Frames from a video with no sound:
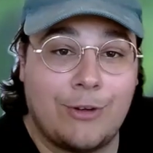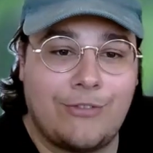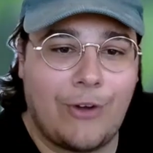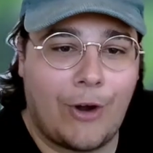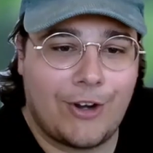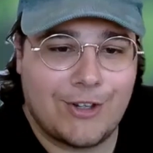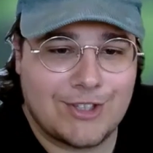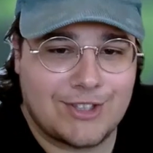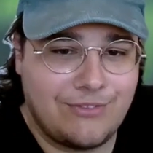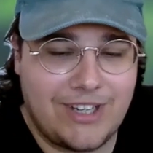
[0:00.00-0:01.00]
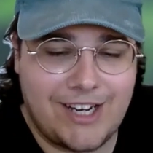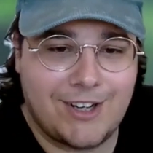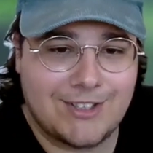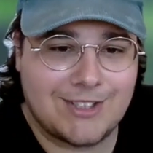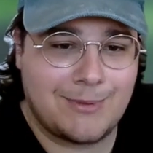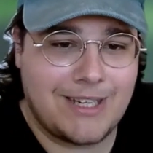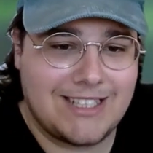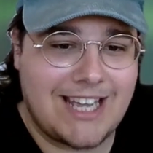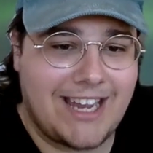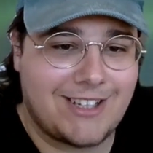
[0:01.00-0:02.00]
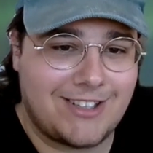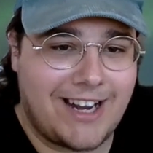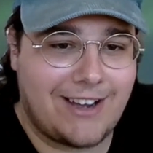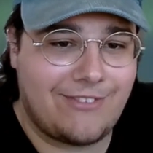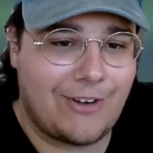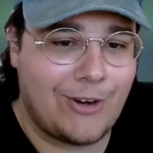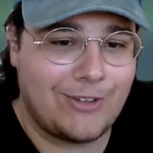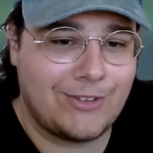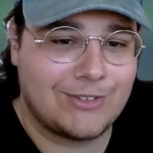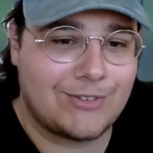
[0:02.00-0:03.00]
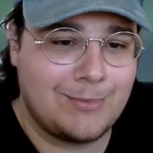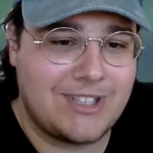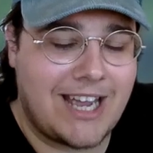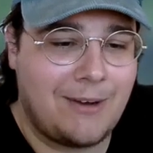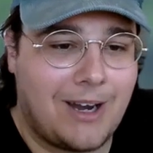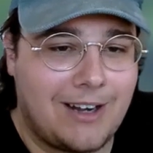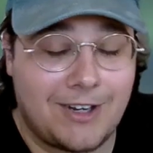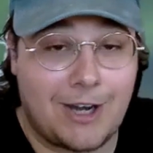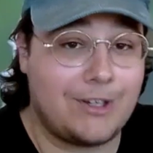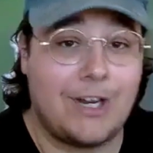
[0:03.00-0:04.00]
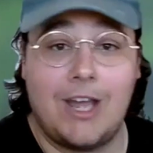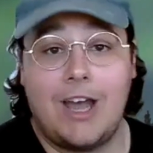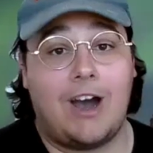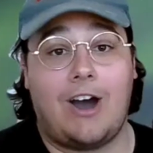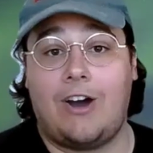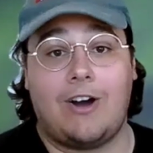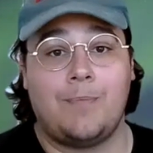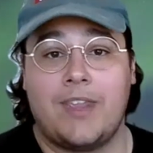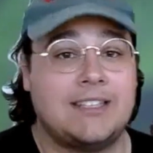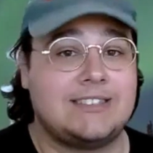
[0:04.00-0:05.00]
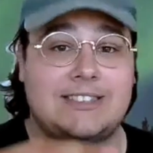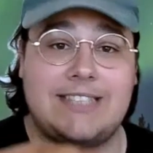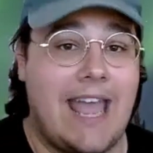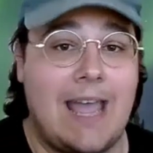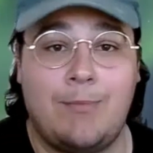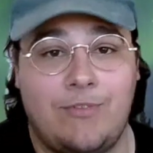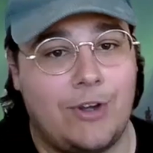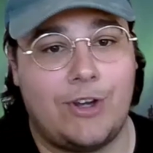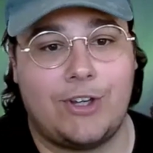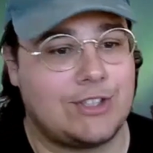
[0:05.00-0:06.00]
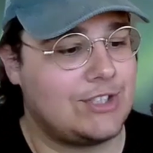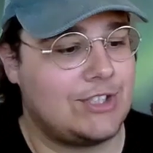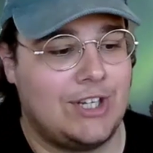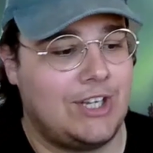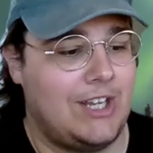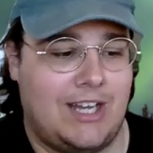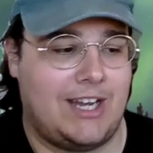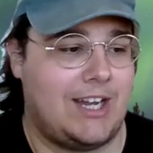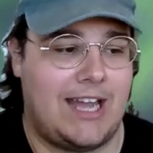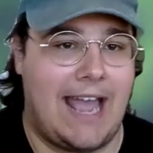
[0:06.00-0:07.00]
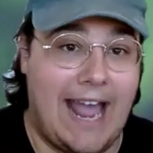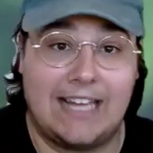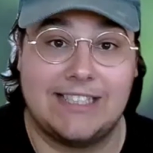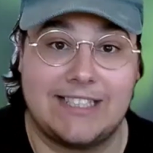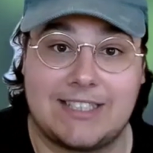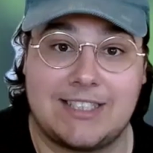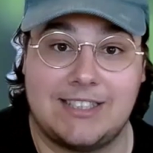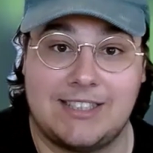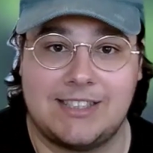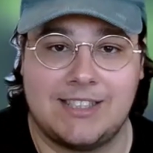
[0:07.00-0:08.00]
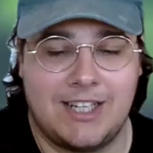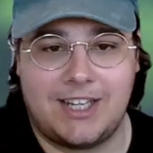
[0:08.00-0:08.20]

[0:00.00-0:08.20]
through photos and videos that we had taken on our phones from day one, going, oh, Sam versed Alex, and